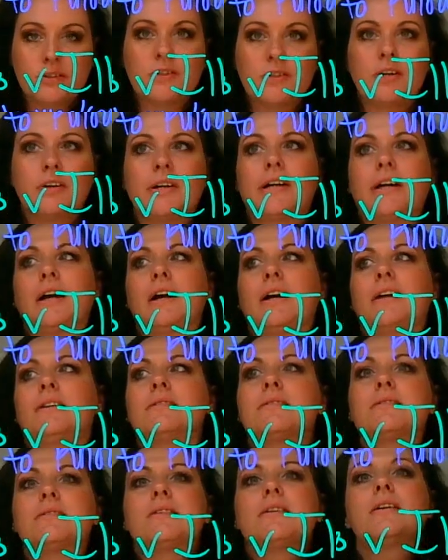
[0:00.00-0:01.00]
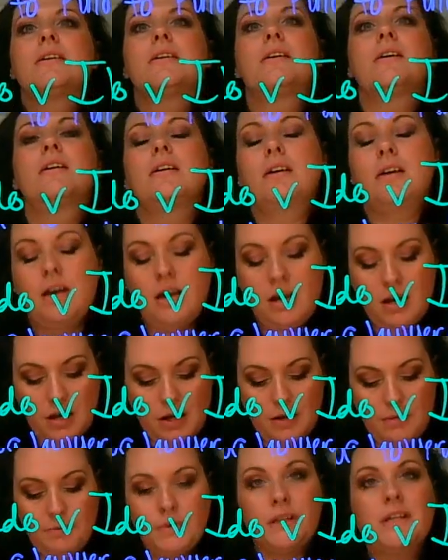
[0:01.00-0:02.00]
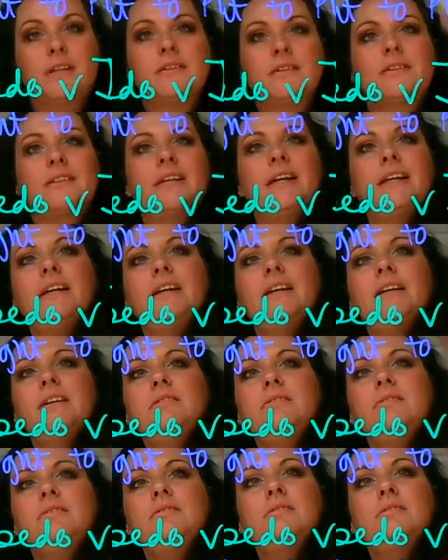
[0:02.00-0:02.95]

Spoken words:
sorry guys, is Gideon